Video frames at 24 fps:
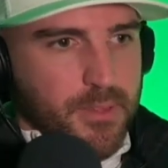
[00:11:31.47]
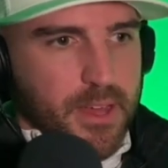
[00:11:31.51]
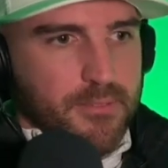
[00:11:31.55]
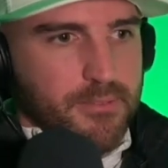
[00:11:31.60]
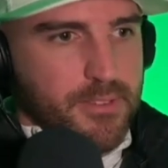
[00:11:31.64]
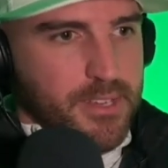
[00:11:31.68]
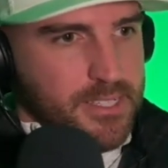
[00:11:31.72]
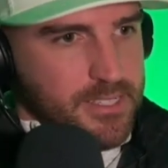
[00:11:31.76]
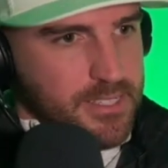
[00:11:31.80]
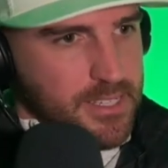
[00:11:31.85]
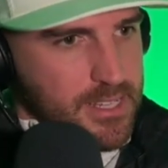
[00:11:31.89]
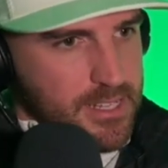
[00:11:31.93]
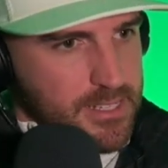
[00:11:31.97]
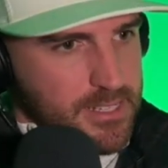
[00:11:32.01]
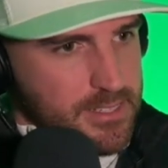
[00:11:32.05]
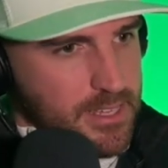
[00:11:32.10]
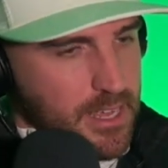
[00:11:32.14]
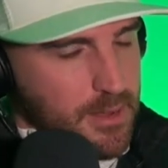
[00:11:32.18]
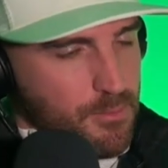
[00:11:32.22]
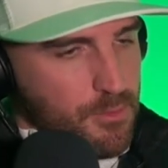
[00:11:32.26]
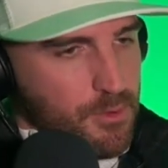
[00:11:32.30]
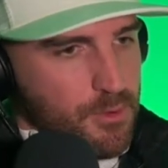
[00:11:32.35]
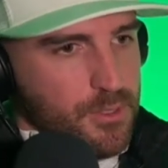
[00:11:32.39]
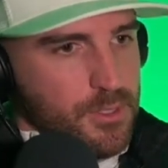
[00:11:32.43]
Obviously, the
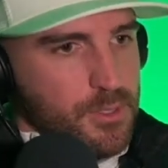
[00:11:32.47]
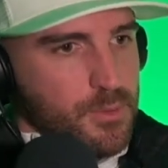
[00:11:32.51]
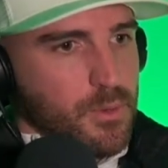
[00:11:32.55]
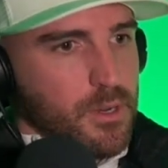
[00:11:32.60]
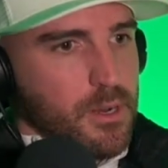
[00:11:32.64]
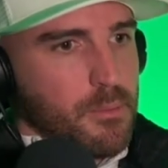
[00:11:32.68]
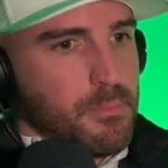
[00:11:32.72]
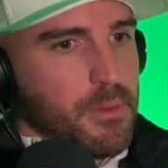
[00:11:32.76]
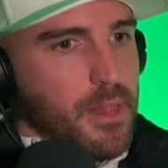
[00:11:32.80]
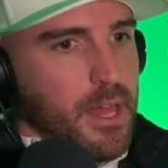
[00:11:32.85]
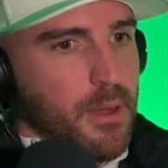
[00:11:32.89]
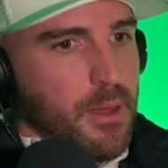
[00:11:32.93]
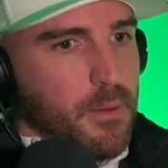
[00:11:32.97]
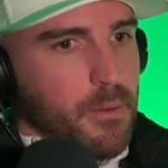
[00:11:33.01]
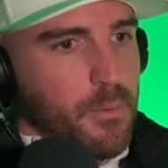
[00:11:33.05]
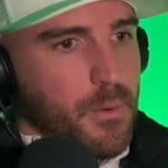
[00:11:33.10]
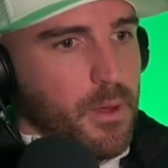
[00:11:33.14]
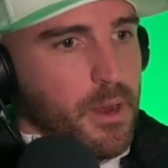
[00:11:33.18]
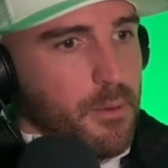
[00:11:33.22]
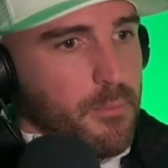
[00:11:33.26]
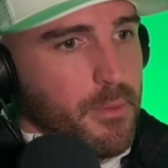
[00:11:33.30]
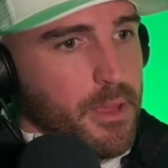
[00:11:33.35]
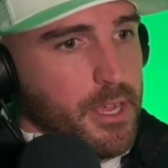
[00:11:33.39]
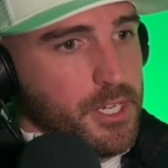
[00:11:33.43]
same rules would apply. We
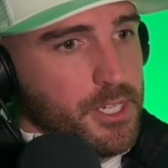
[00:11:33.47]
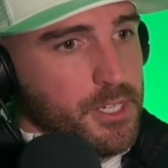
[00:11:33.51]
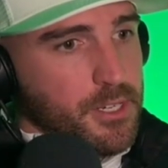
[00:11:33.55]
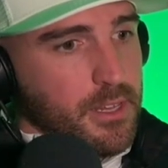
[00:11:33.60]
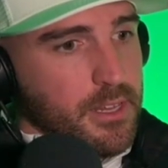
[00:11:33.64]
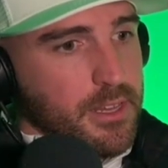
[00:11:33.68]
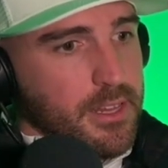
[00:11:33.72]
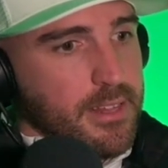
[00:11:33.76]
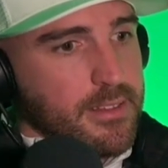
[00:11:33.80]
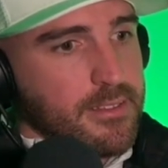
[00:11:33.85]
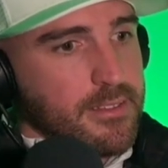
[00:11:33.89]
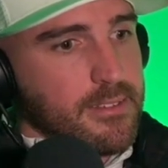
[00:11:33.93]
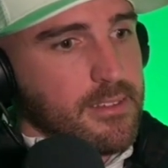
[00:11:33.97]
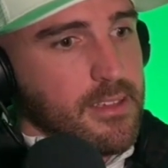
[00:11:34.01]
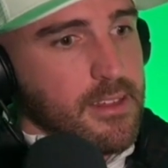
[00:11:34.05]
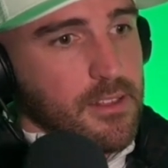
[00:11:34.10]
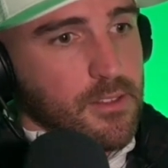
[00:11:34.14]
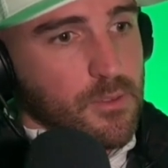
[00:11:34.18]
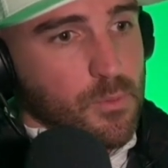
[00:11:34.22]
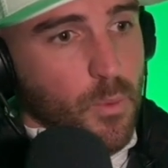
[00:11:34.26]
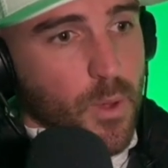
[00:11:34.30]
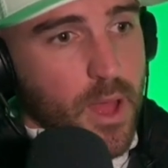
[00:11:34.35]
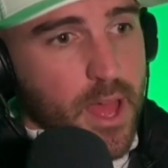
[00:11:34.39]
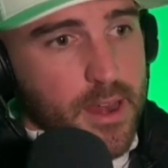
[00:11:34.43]
want to make sure that that seed
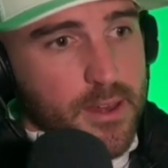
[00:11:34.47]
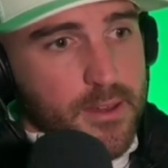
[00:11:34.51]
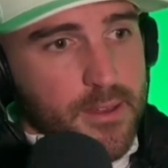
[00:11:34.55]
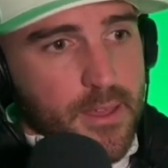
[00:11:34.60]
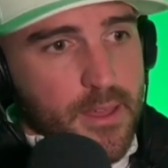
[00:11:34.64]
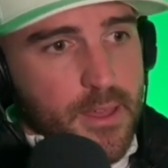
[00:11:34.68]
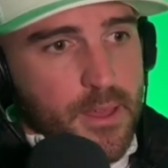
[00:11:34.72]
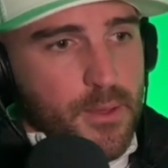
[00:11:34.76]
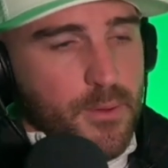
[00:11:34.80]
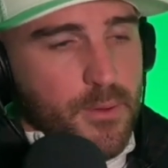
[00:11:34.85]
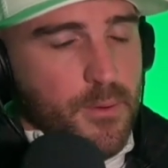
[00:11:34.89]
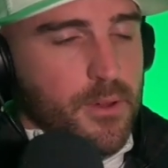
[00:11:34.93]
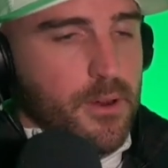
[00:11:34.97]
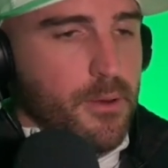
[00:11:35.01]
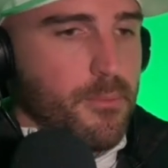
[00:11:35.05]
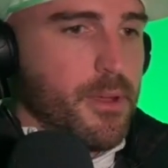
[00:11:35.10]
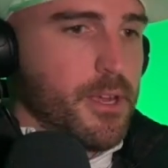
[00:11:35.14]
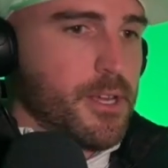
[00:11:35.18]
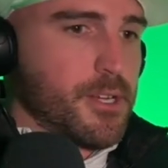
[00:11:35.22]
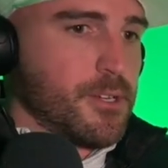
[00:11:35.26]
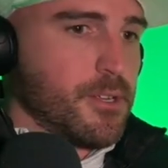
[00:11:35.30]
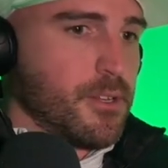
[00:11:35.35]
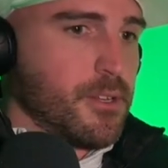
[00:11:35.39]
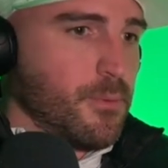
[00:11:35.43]
is wet, want to
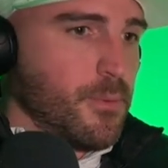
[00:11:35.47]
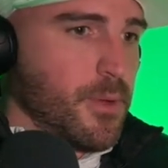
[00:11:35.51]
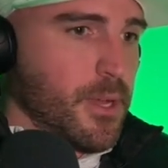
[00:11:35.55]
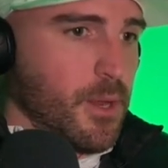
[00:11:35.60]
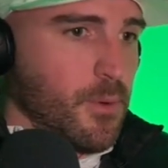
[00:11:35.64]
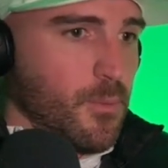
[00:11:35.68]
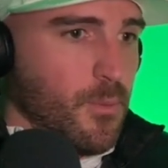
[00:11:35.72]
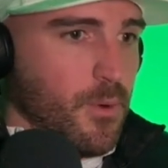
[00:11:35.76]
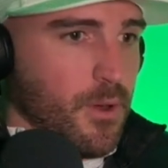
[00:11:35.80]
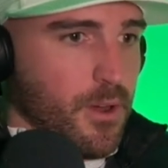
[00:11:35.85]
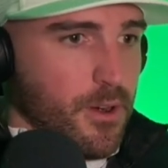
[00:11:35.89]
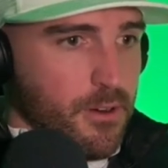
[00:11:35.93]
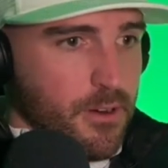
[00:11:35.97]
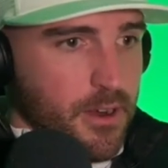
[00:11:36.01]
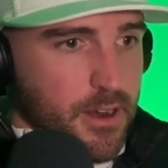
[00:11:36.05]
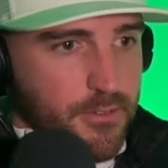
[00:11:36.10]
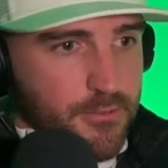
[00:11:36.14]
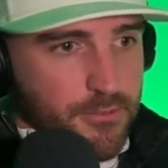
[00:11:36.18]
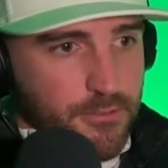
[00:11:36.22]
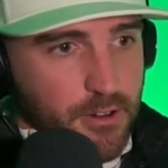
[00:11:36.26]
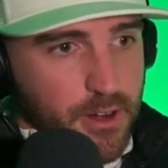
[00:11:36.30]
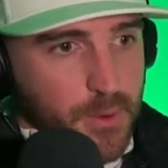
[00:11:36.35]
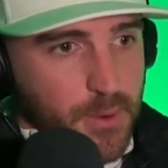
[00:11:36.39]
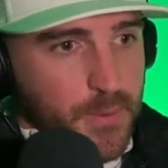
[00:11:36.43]
make sure that we can water
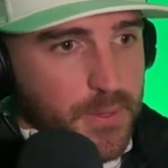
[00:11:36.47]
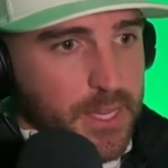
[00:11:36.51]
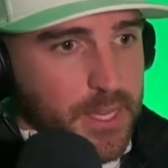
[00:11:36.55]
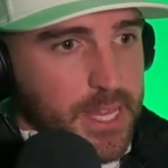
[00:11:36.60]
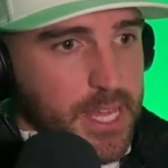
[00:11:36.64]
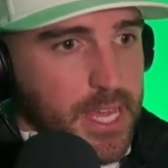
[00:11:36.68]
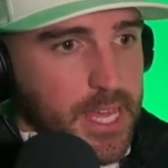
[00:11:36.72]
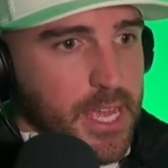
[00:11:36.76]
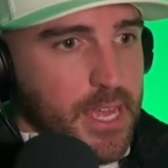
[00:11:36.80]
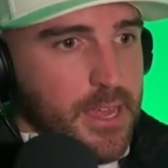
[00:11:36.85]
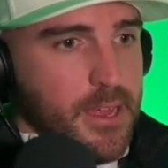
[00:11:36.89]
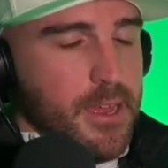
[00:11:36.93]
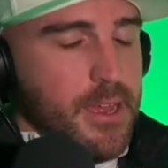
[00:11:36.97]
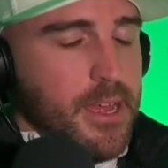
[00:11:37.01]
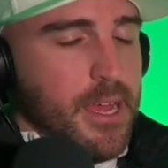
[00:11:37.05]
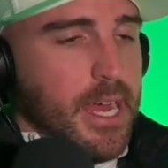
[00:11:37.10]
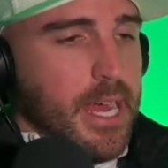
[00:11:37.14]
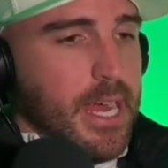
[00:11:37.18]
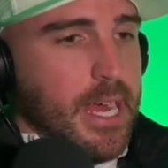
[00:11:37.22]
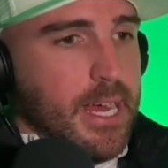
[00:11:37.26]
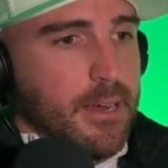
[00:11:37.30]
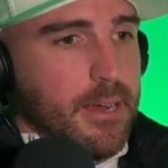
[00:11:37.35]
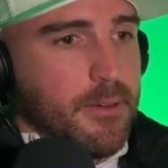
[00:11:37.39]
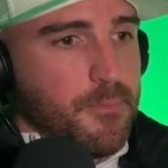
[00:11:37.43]
it frequently,
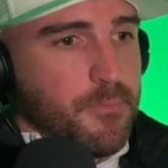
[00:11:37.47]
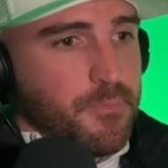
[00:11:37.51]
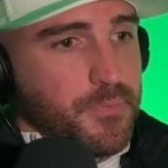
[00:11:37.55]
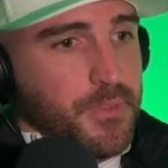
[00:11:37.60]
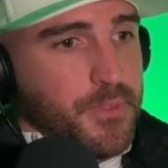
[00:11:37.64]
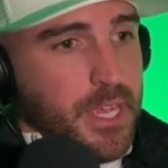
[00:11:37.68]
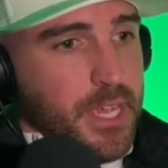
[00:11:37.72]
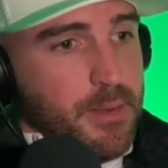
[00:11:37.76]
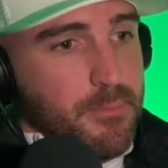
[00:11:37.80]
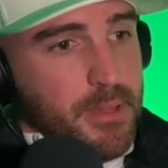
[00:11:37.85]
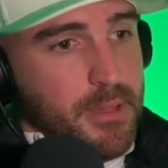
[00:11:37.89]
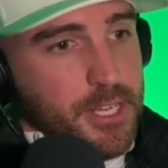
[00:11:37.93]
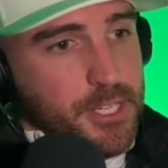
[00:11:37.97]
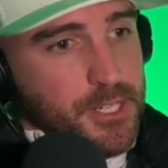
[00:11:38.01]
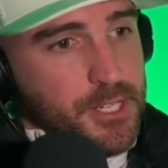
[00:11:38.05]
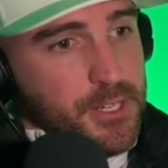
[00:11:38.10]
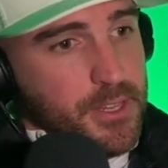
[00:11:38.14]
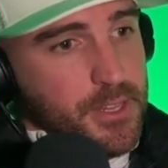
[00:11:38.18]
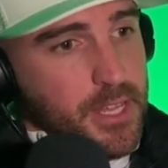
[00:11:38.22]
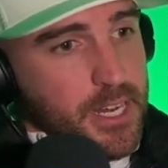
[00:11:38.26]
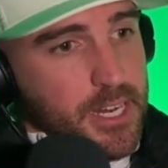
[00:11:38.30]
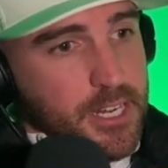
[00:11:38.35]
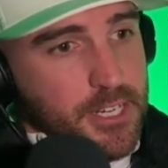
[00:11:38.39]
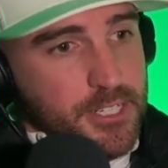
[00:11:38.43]
and make sure
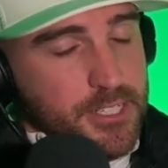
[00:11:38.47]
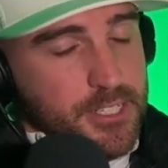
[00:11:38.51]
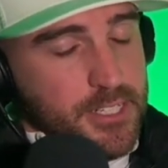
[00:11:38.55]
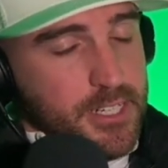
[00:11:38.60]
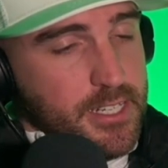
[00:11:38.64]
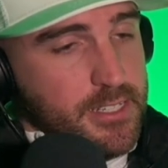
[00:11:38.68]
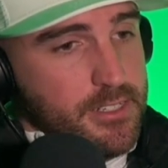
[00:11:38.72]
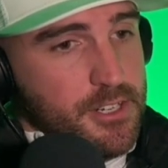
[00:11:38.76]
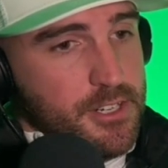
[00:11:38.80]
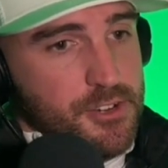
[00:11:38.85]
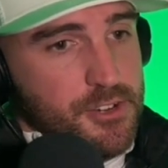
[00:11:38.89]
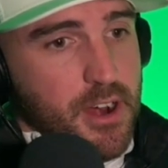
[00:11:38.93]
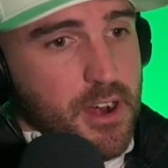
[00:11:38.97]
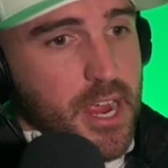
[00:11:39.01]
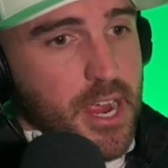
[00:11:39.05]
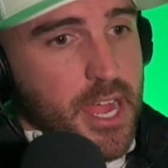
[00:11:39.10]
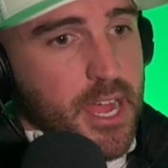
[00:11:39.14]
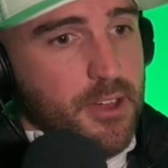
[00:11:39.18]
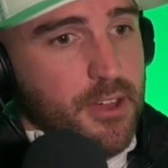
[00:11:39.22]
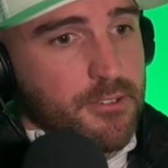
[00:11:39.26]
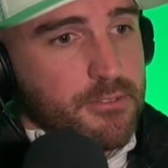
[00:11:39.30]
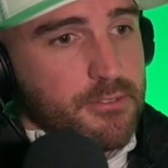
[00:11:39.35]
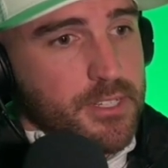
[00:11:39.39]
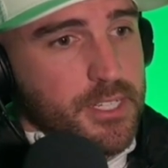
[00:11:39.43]
that it just doesn't dry
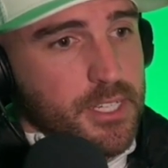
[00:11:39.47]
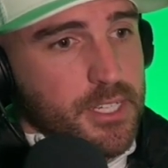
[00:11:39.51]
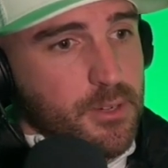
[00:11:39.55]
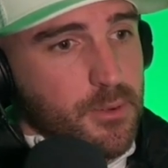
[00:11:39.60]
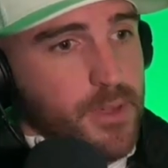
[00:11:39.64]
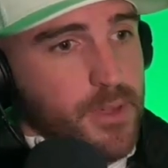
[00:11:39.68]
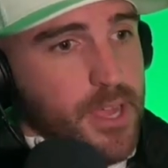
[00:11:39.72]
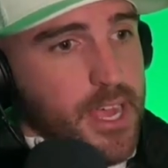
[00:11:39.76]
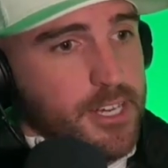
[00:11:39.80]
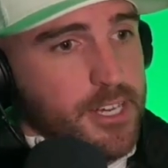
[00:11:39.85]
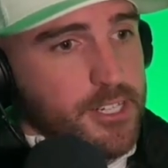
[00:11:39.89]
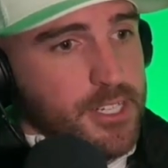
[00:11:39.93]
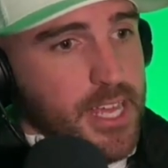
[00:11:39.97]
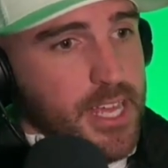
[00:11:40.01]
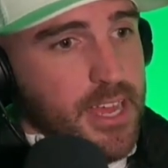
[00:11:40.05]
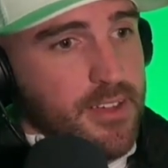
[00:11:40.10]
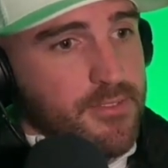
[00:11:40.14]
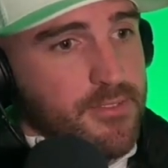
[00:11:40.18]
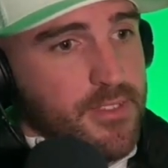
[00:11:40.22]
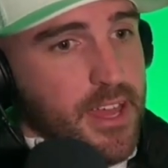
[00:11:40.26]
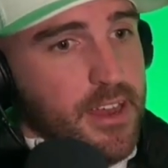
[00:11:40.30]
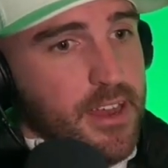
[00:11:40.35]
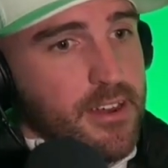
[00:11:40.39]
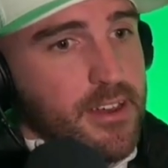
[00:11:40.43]
out until we actually
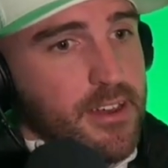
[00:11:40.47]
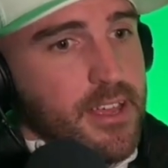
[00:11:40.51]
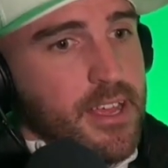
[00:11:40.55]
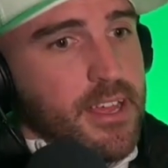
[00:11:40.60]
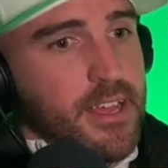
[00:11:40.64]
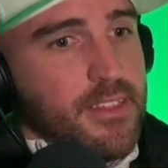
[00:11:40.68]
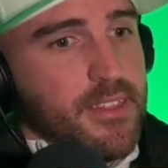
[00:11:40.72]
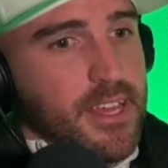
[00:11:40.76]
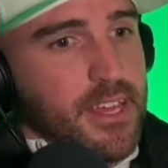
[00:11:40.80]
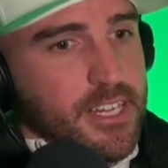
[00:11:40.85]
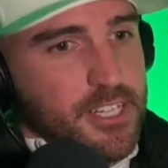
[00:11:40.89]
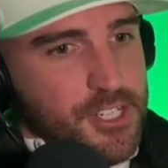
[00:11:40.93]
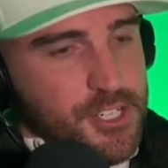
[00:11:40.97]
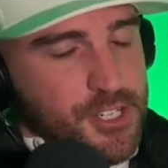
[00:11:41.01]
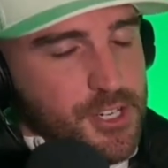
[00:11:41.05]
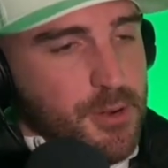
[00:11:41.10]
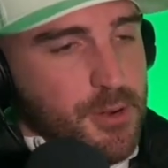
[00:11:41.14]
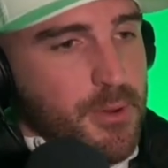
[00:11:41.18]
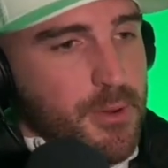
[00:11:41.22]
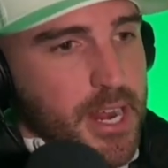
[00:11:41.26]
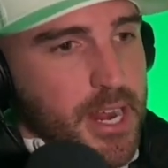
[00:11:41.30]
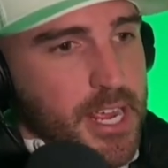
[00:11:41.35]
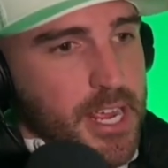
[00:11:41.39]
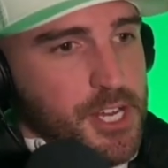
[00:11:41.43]
have that
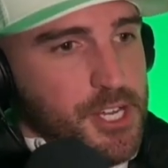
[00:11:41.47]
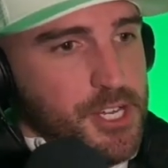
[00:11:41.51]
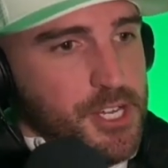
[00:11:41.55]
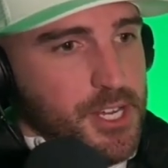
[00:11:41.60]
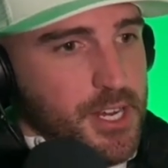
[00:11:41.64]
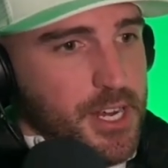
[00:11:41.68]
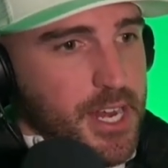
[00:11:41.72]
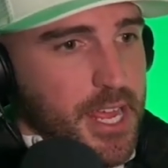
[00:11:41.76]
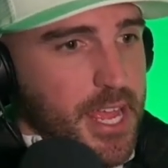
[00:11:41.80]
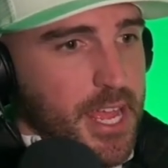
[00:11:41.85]
germination.